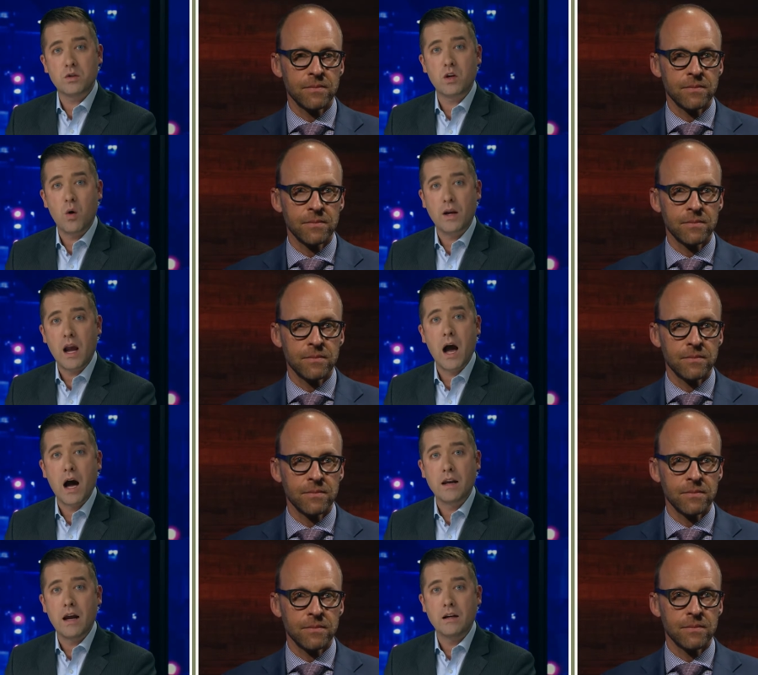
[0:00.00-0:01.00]
Speaker 1: going
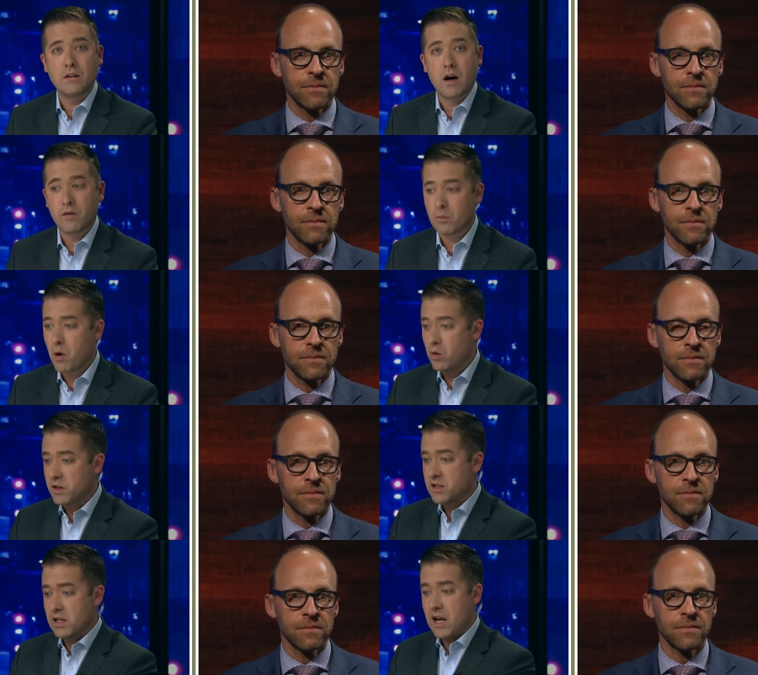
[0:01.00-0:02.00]
on and Governor
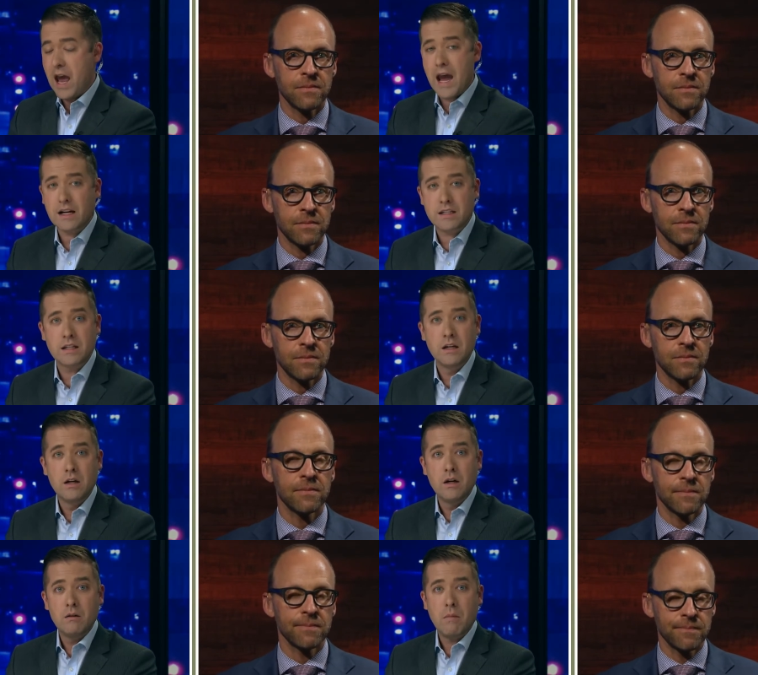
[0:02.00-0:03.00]
Polis did X,
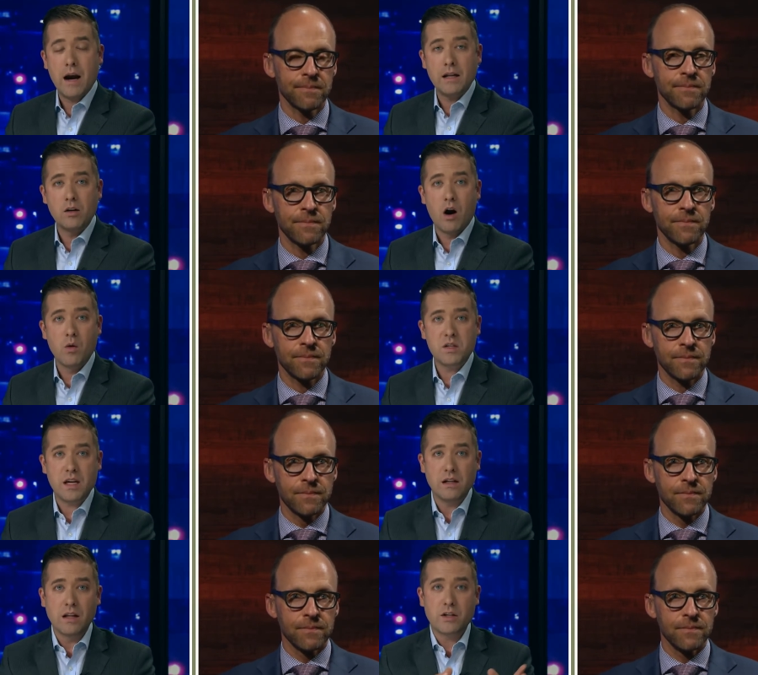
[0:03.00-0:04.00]
Heidi Ganahl was
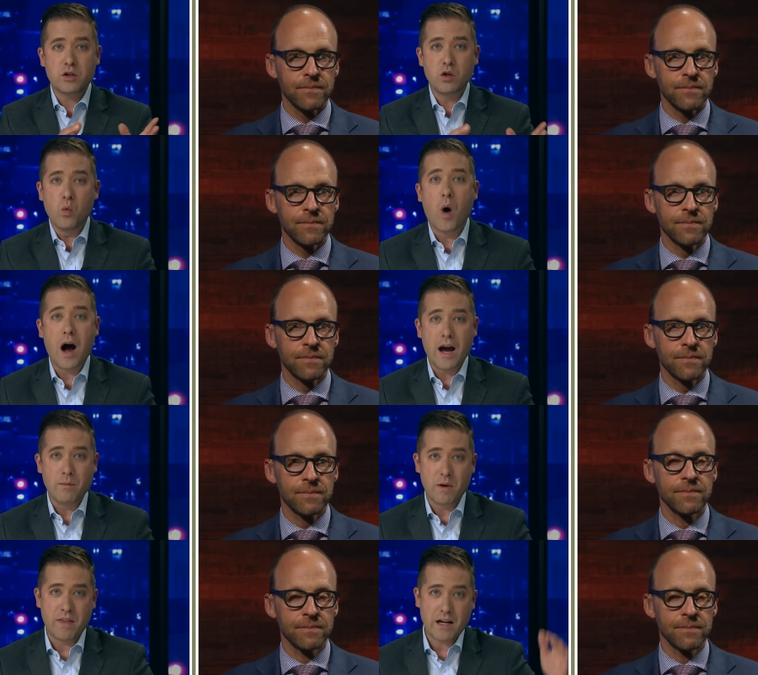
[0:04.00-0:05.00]
saying, let's do
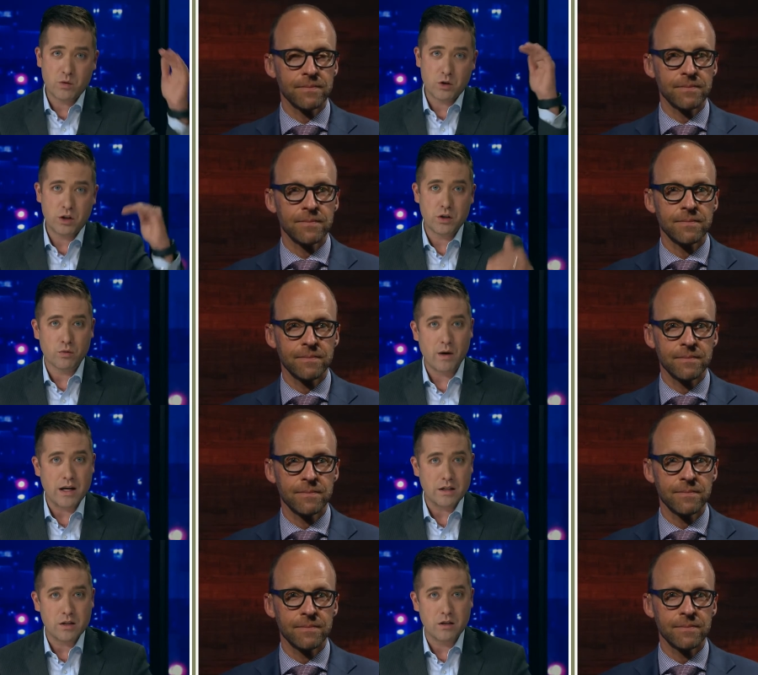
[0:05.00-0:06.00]
Y, but mm. that's what she's
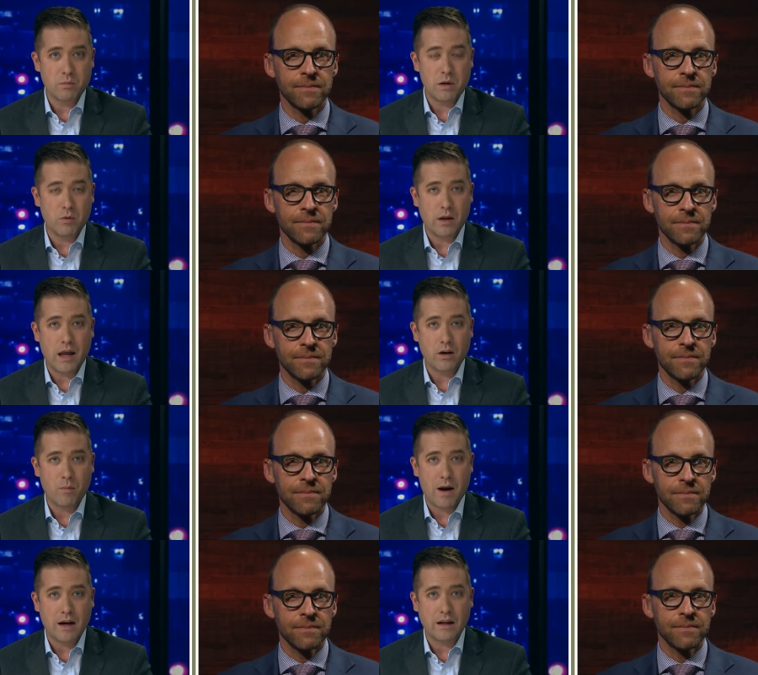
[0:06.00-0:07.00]
erased so that people can't go
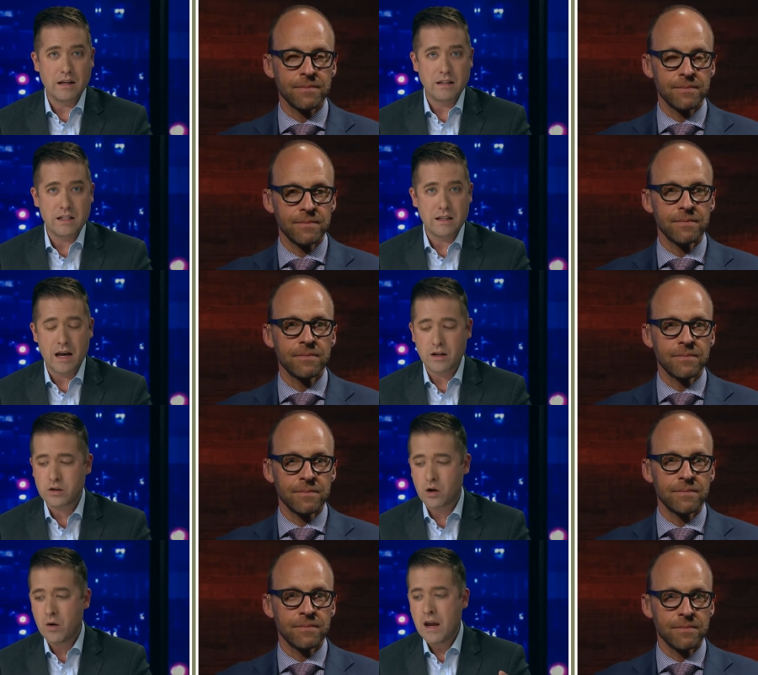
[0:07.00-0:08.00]
back and see that.
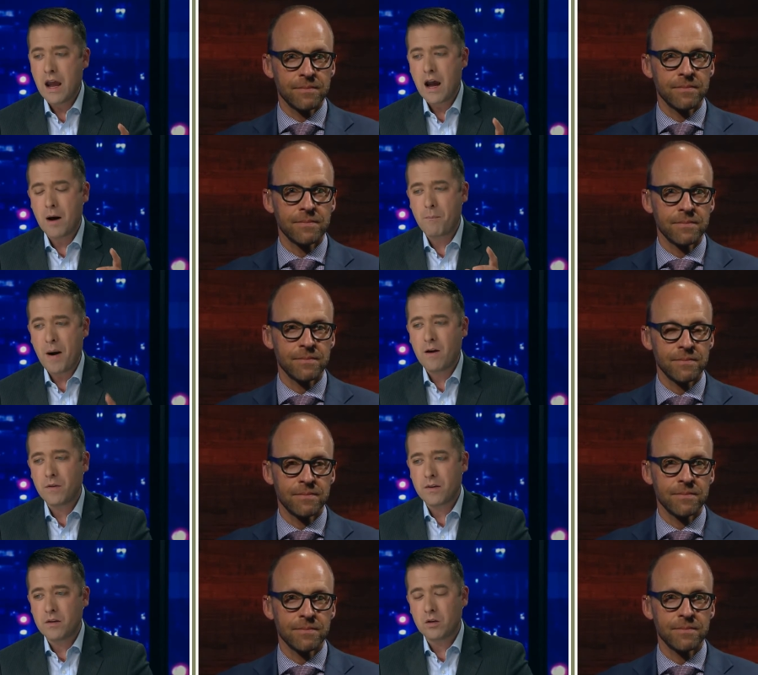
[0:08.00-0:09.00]
So,
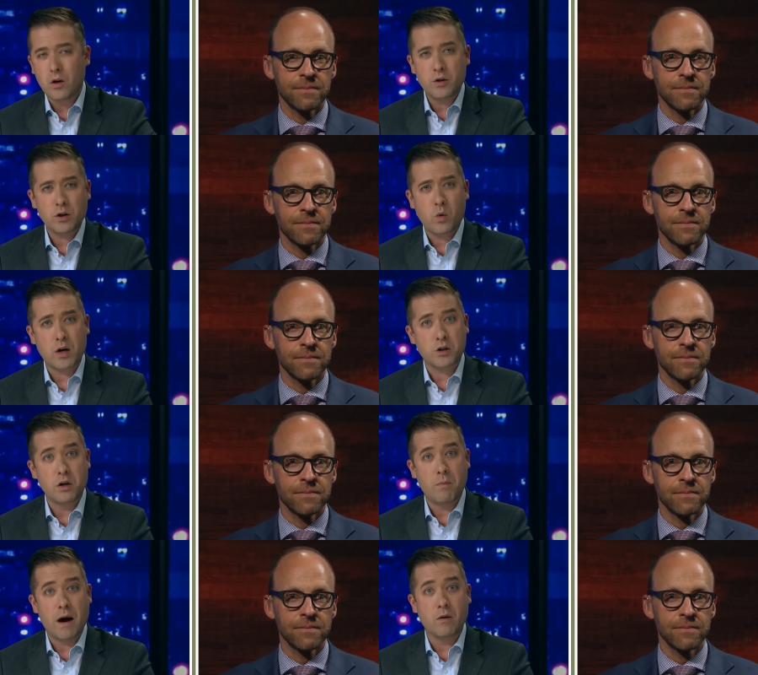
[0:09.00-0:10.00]
about the larger
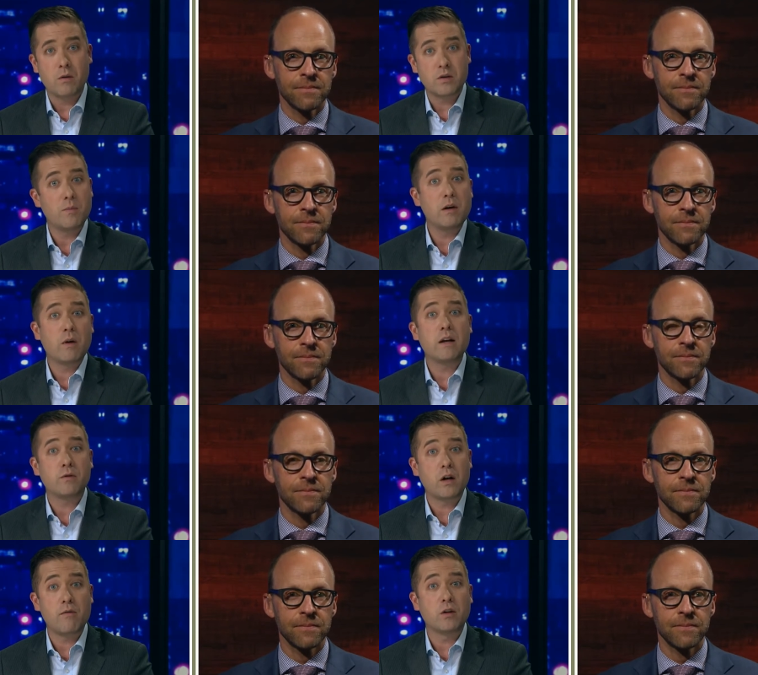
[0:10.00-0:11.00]
question about somebody running
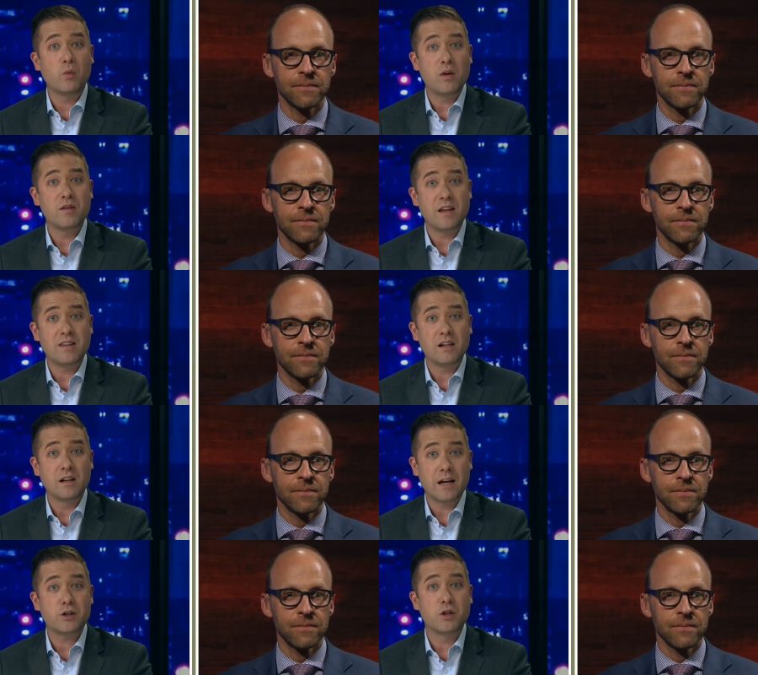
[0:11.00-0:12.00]
for governor and whether they think
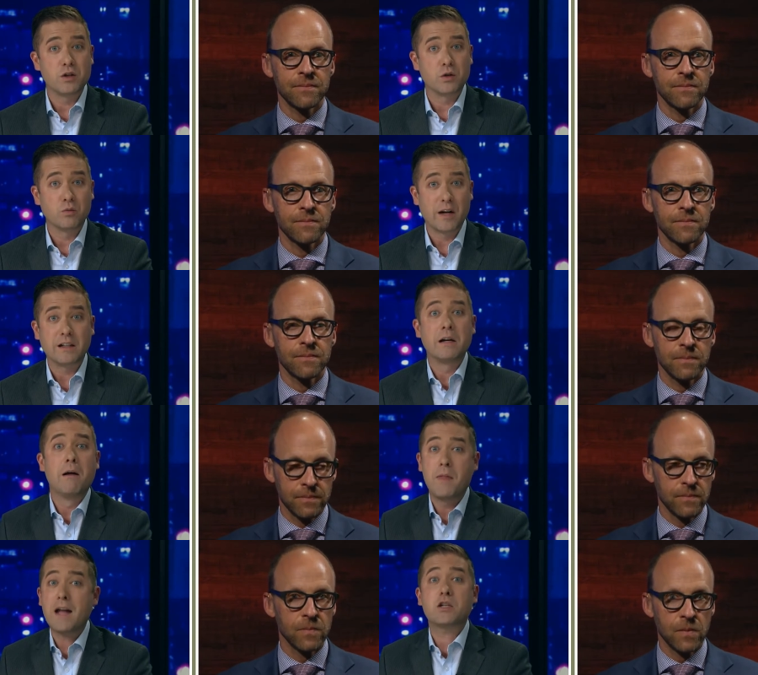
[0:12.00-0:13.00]
elections are rigged,
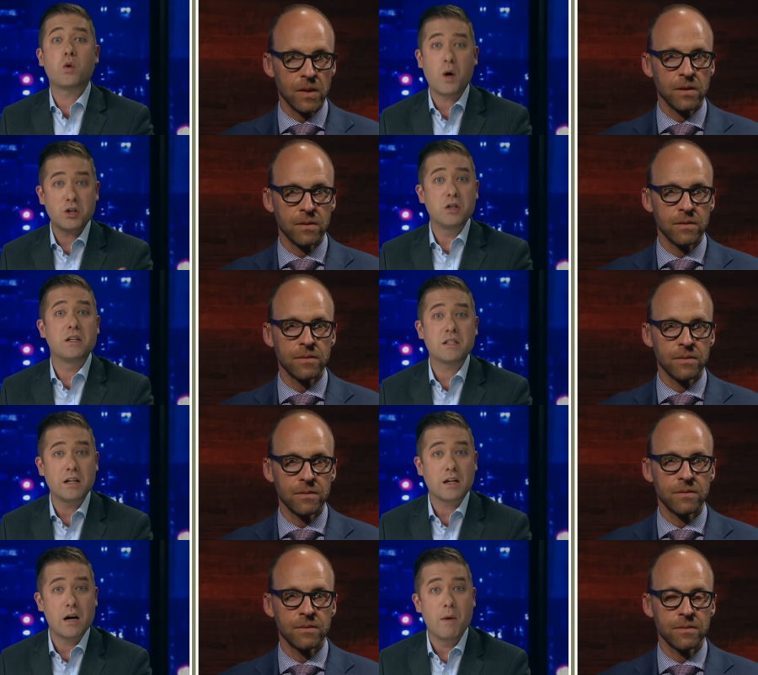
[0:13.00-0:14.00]
that's a question that's
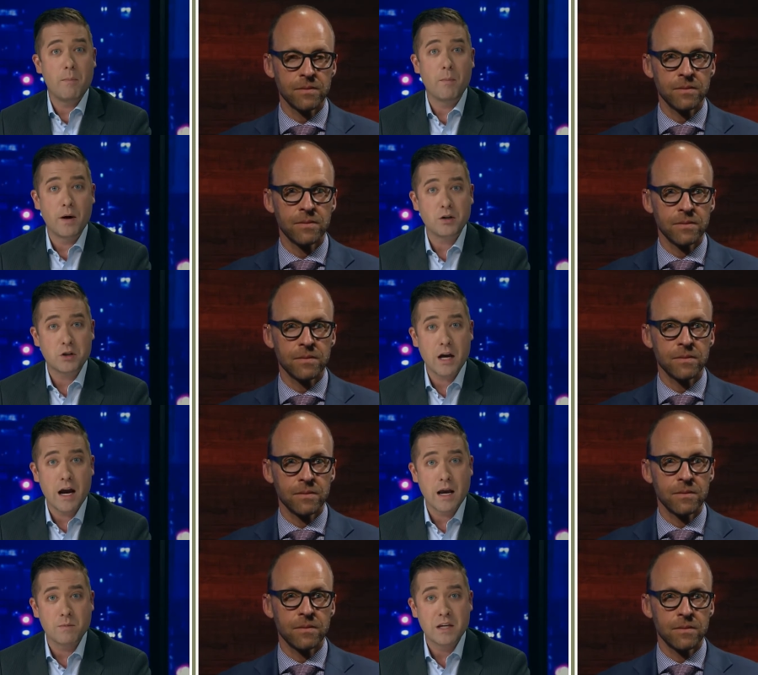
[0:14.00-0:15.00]
going to come up a bunch of
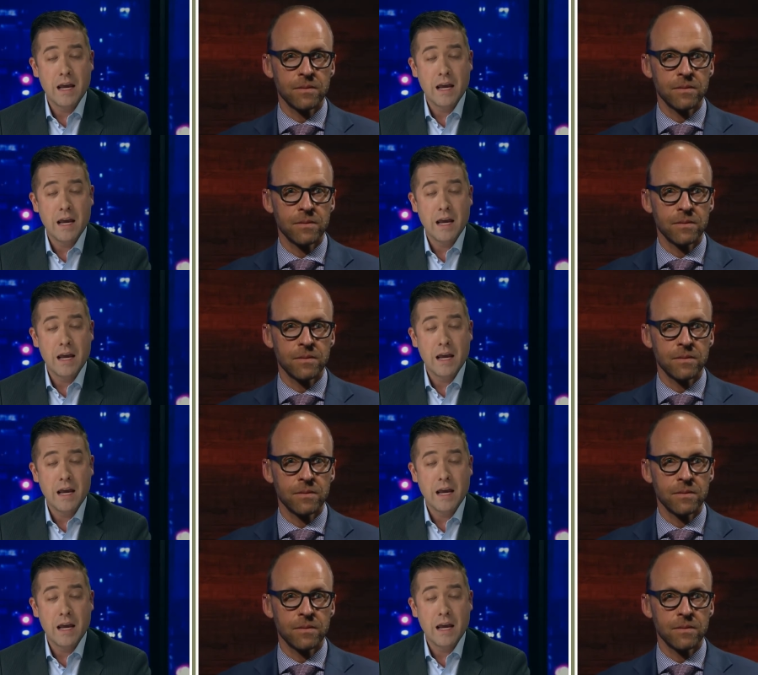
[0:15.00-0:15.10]
times.